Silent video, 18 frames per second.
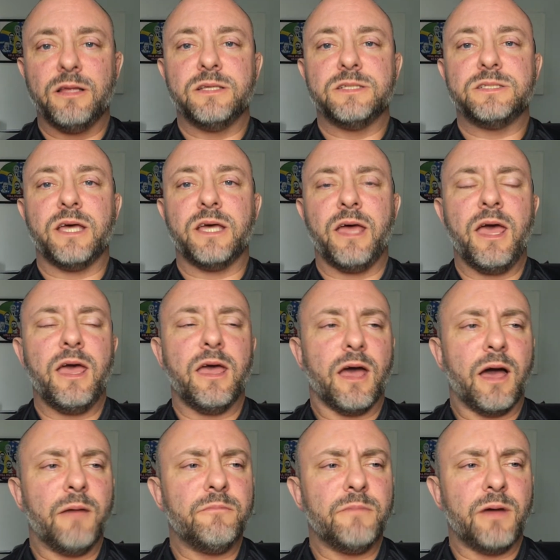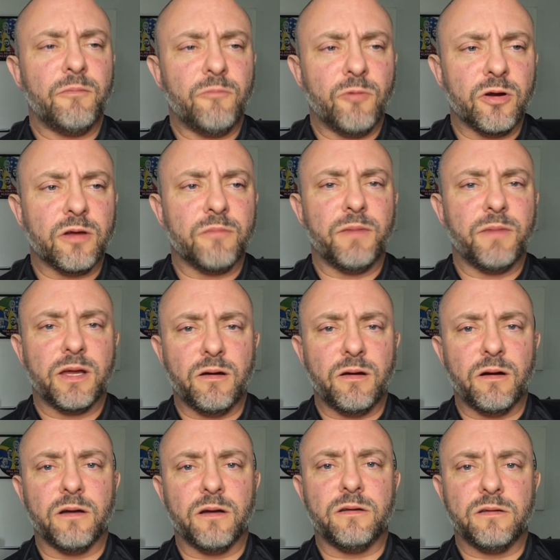Say, hey, I'm working my
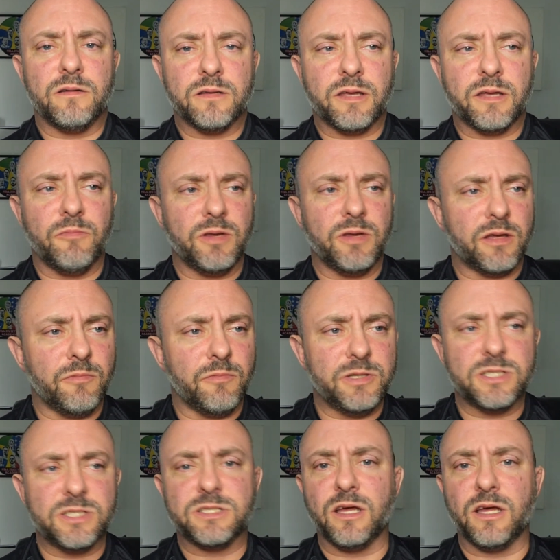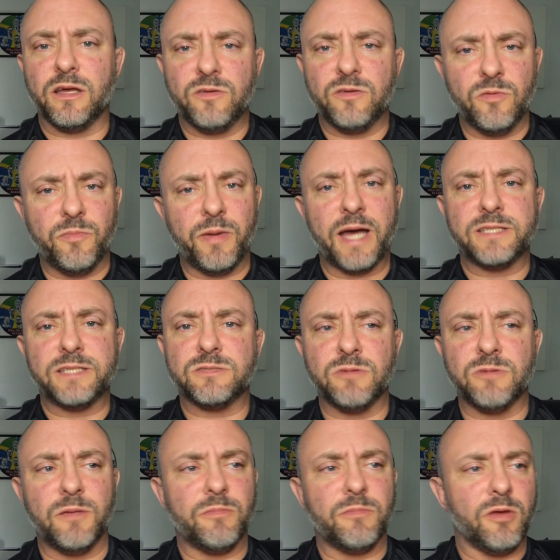guard. Can we just do pass
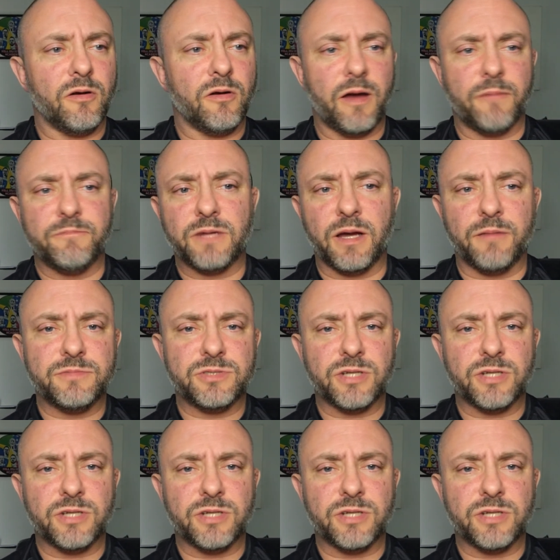sweep? You know, I'm